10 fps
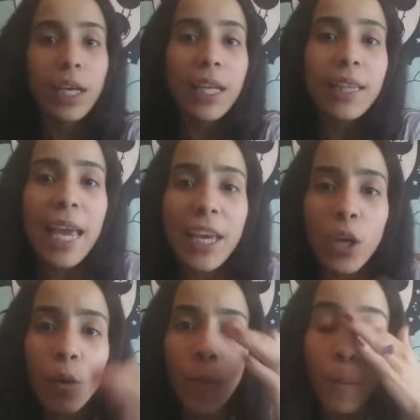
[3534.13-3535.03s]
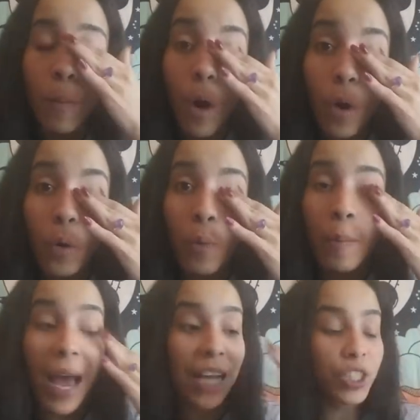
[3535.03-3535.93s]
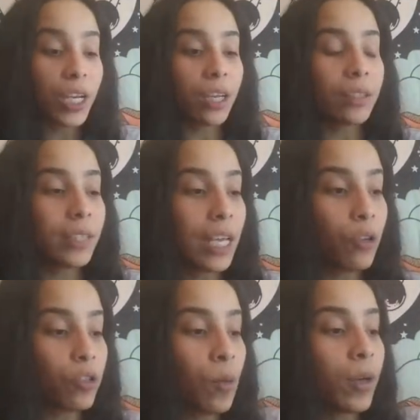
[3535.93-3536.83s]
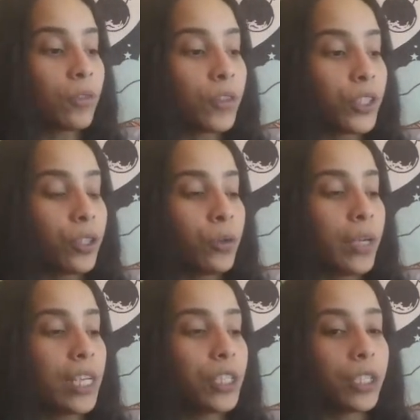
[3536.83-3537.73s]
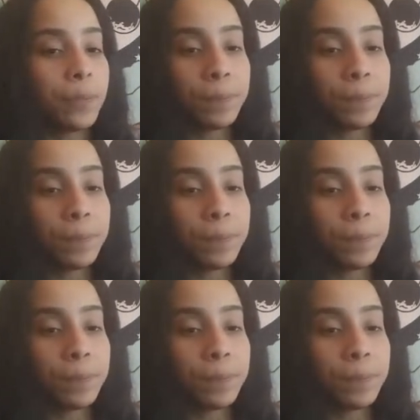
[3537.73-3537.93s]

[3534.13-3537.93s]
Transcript: Thank you, Mogul Magic. Thank you so much for your donation.